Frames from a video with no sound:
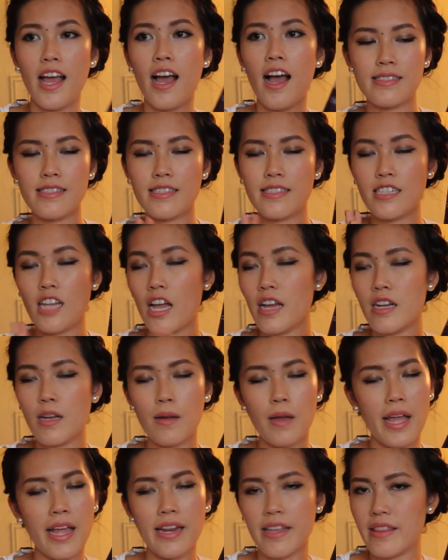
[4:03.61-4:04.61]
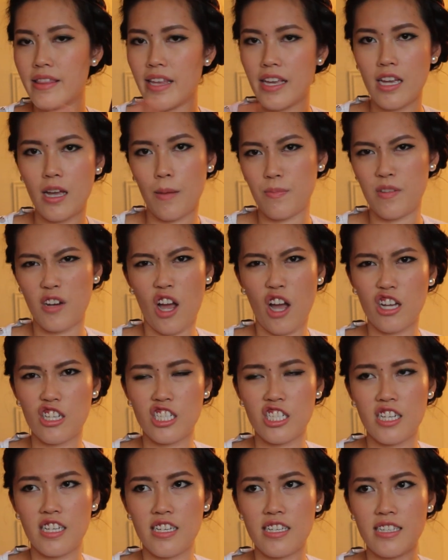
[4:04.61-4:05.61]
It's not anything
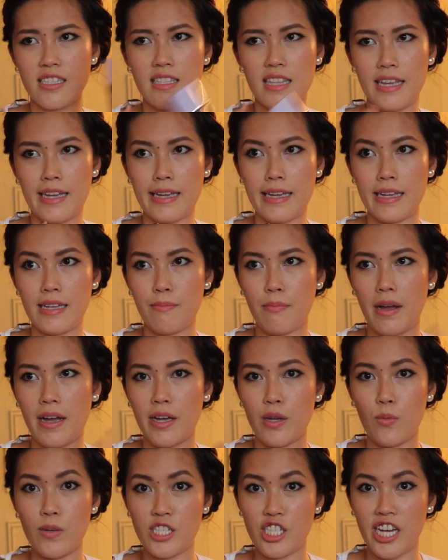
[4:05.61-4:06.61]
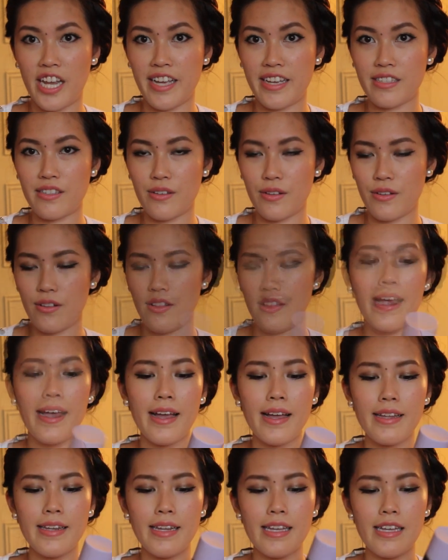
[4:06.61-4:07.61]
obnoxious like my witch hazel,
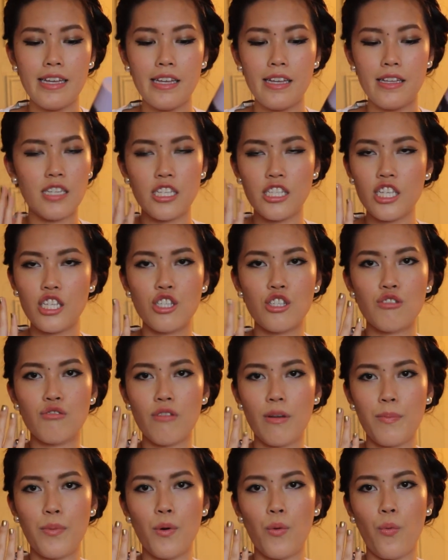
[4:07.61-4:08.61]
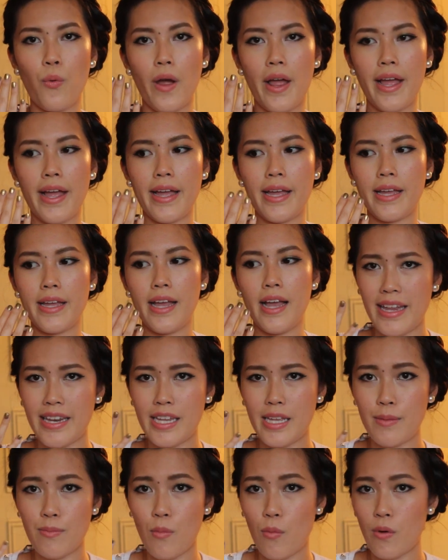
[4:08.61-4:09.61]
and it doesn't strip away any